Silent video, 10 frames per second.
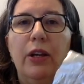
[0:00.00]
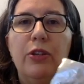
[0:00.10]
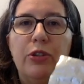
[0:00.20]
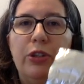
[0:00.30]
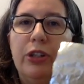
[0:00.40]

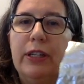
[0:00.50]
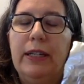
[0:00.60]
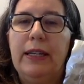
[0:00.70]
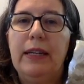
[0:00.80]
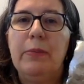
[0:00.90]
So you're going to
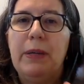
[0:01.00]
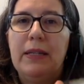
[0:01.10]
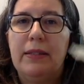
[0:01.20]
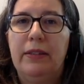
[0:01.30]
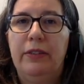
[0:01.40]
need a
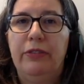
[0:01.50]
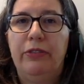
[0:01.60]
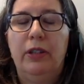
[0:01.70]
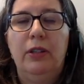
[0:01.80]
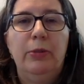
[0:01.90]
piece of
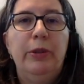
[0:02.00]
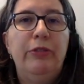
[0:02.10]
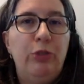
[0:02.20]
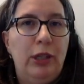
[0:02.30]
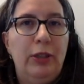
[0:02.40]
aluminum
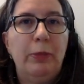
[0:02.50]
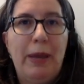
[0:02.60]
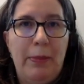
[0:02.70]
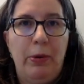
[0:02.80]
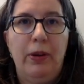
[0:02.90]
foil or
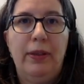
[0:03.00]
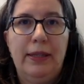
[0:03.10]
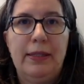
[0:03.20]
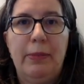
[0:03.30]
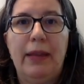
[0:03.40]
paper
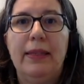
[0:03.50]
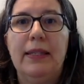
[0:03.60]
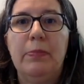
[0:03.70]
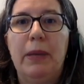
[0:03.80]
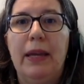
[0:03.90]
that's about
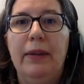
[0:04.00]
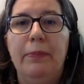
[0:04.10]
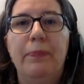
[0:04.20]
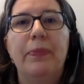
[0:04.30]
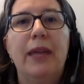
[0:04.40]
this big.
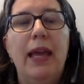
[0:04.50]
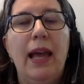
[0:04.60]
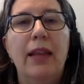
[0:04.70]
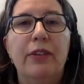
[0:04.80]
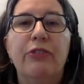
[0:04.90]

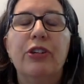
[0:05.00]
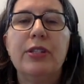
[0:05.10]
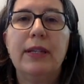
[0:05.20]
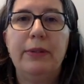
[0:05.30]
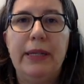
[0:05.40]
And the
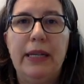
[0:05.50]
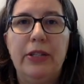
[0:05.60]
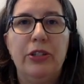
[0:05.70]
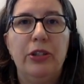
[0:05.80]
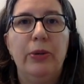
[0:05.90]
first thing we need
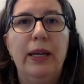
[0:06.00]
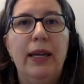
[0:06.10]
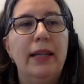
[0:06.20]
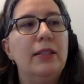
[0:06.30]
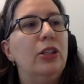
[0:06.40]
to do
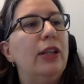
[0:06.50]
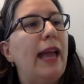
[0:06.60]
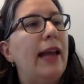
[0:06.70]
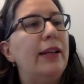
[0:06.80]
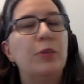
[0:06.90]
is look
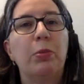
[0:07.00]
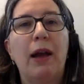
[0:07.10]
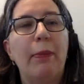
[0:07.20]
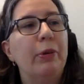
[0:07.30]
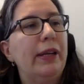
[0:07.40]
at its
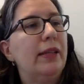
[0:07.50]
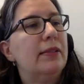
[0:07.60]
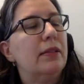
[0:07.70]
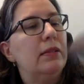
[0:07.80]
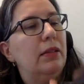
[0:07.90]

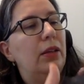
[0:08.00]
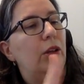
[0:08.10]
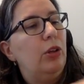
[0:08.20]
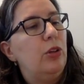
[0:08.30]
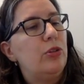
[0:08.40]
properties.
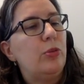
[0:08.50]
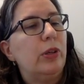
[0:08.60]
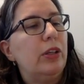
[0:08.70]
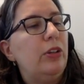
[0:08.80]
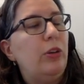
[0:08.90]
So we're
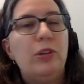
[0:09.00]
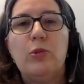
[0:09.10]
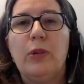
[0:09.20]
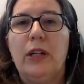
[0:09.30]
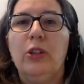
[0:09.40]
going to
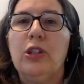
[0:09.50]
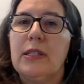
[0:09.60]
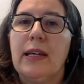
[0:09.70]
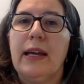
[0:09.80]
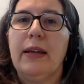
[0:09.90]
notice what it
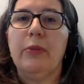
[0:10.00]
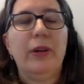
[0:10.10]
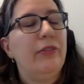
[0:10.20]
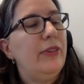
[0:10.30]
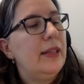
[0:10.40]
looks like,
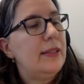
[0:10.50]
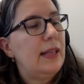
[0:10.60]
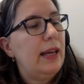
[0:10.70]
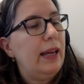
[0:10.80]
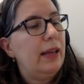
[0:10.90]
what it feels
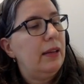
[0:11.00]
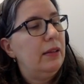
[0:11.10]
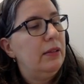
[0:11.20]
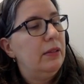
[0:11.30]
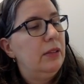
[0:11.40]
like,
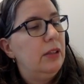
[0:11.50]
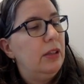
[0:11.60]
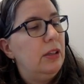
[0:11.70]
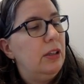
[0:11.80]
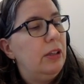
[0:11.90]

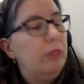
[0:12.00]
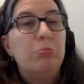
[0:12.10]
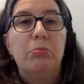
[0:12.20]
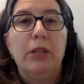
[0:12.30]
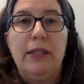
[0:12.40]

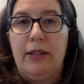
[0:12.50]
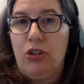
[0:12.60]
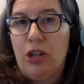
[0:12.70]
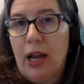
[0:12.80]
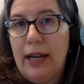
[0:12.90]
is it
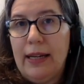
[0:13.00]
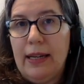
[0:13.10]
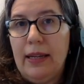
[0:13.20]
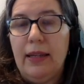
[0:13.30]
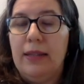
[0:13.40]

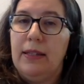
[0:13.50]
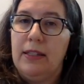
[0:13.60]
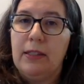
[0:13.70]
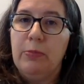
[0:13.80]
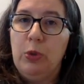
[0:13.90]
shiny? Is
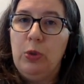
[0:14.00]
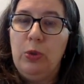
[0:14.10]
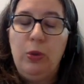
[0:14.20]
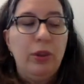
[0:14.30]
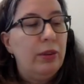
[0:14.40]
it
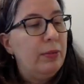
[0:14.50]
smooth?